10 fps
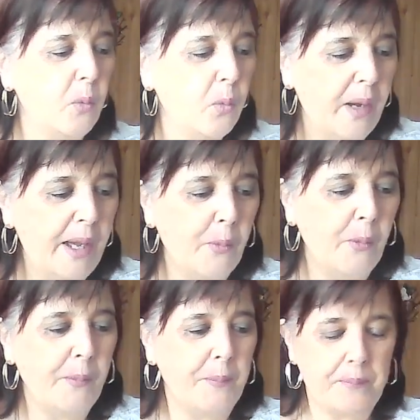wow
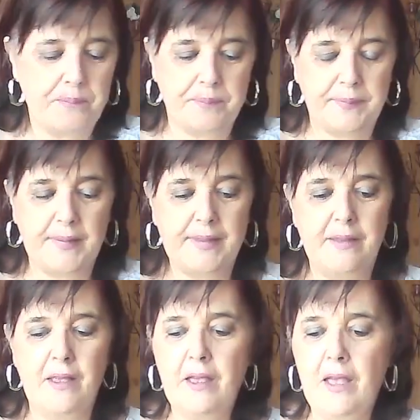
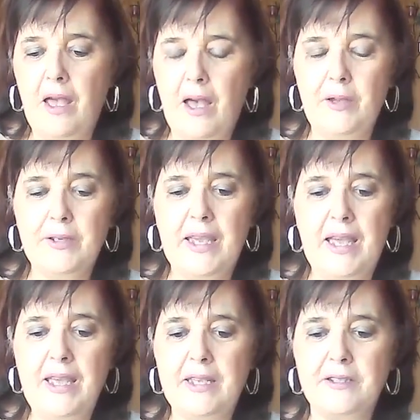
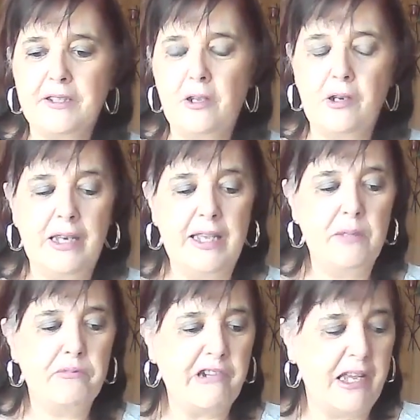okay so
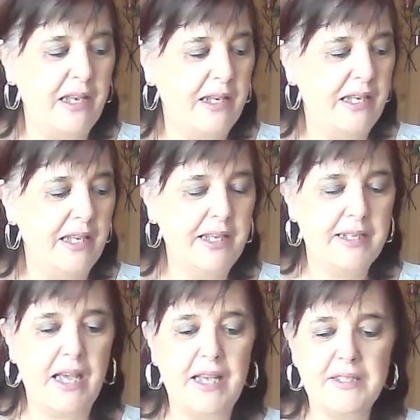libra
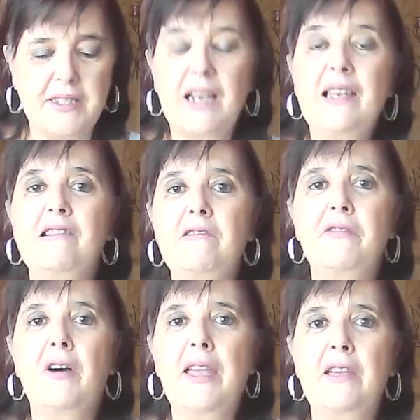let us
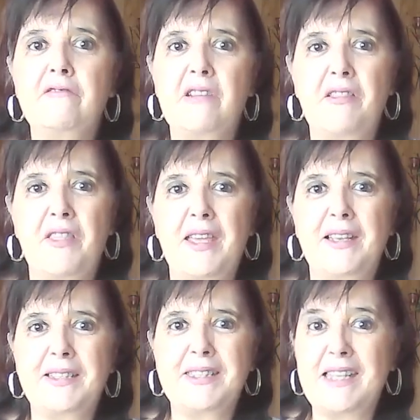clarify
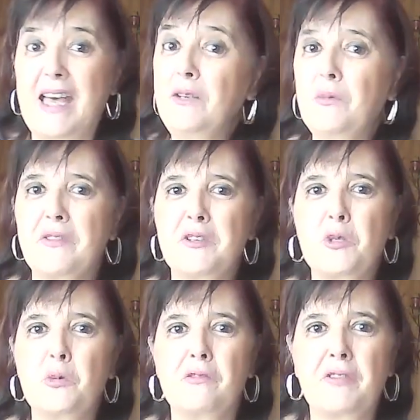everything starting with the
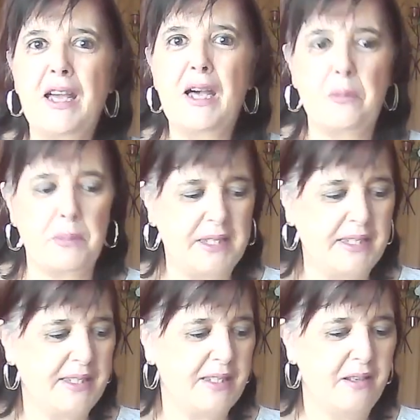two of
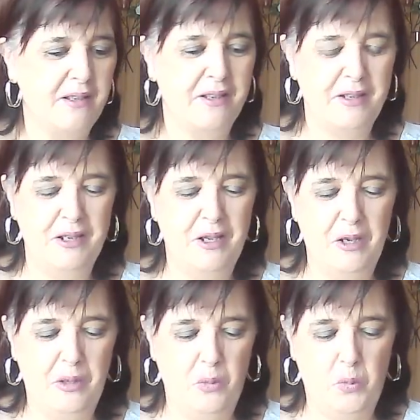cups
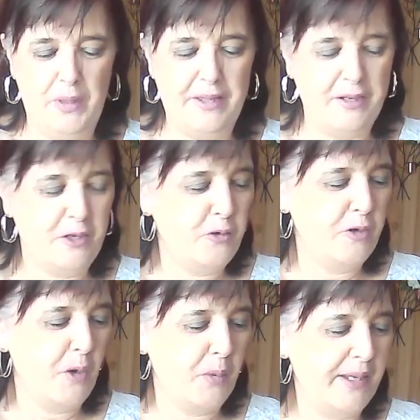whether you
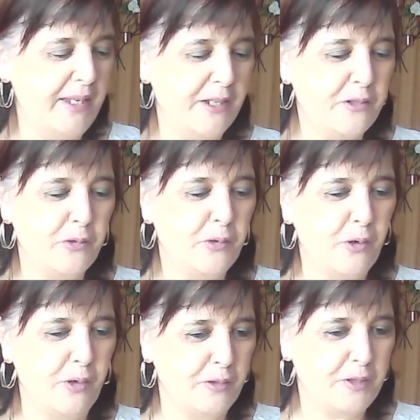know it yet or not